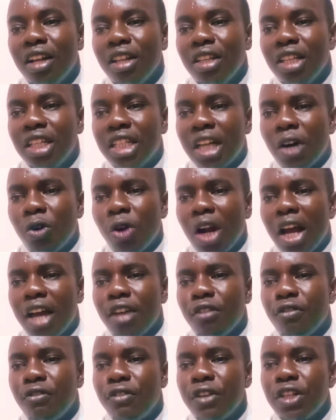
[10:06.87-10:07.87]
The town
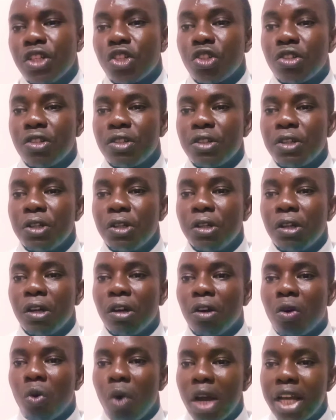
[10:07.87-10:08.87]
life is
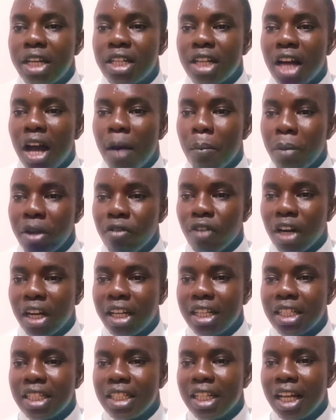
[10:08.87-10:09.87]
quite
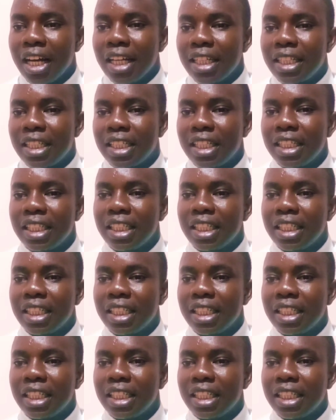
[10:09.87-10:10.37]
ambivalent that